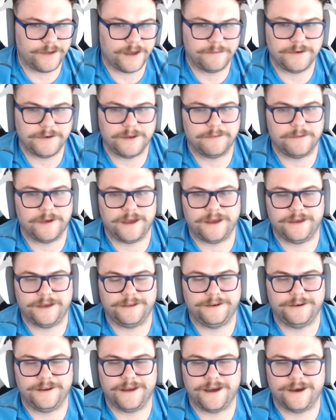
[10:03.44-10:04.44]
MDMA,
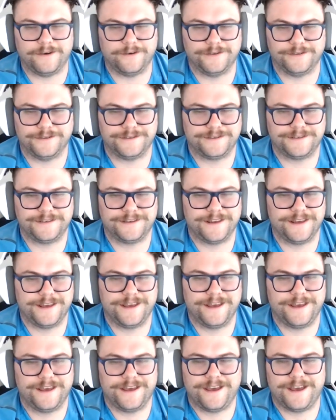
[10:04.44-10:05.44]
and I was,
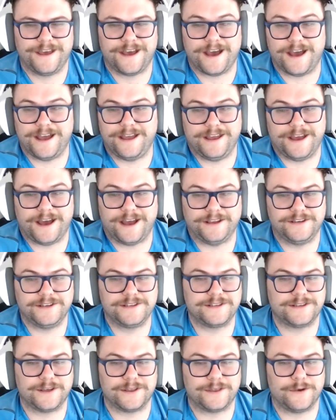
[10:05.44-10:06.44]
I I
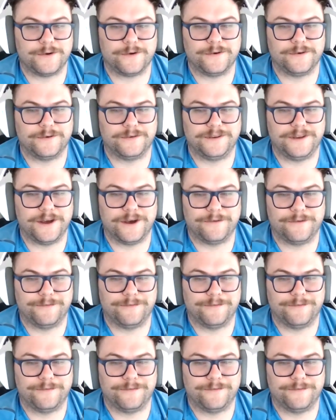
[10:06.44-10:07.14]
just thought they were dumb.